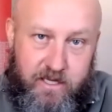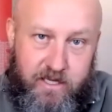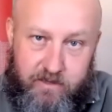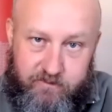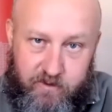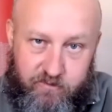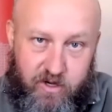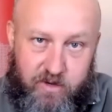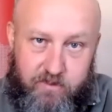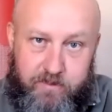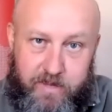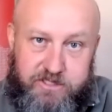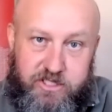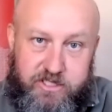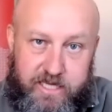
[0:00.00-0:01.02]
If you've got a
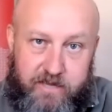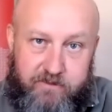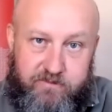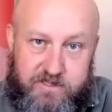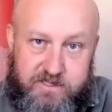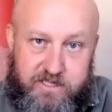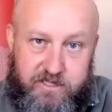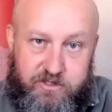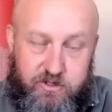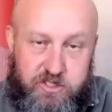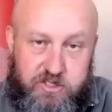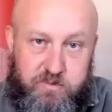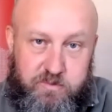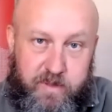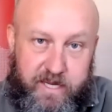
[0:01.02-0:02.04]
budget deficit, you
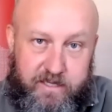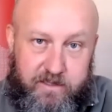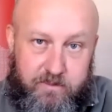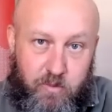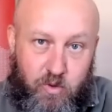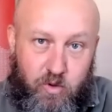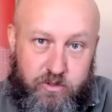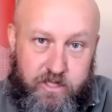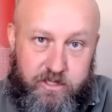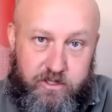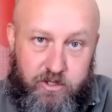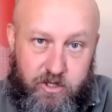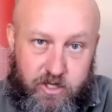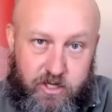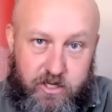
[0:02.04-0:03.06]
spend more than
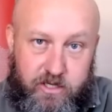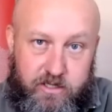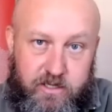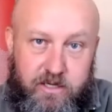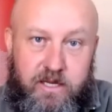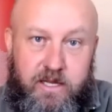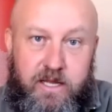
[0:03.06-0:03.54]
you earn.